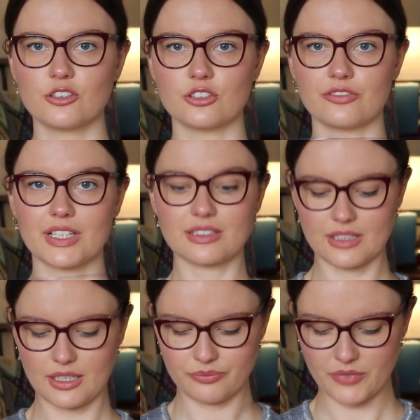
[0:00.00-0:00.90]
Just fix
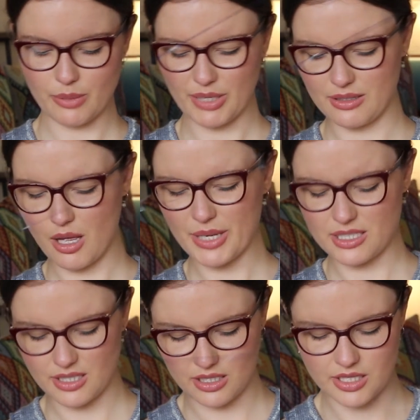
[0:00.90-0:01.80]
that. I
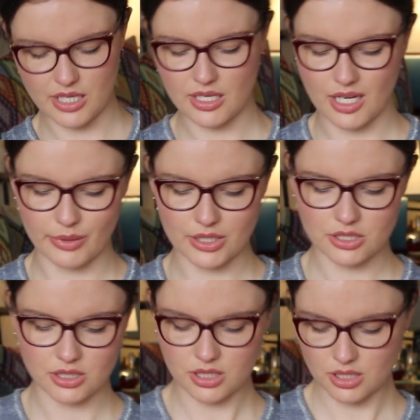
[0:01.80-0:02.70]
might sit and knit now
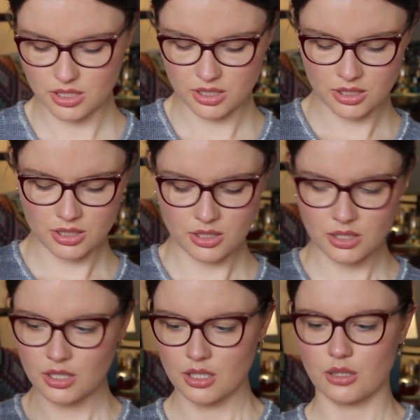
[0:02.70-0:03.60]
actually.
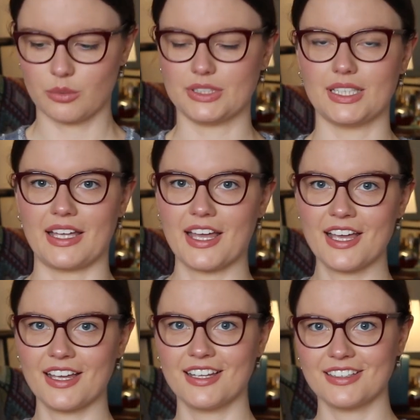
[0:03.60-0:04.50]
We'll see.
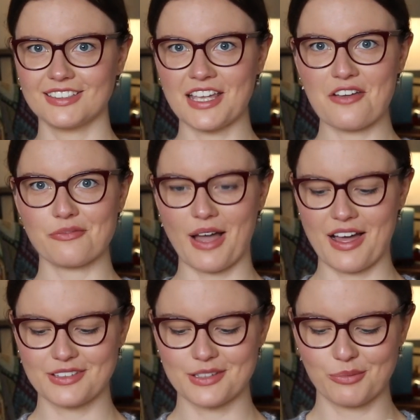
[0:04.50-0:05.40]
See if my
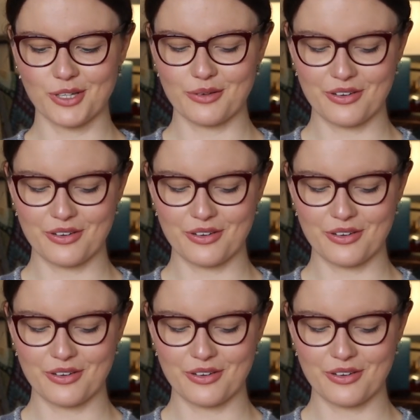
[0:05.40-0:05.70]
hands are blue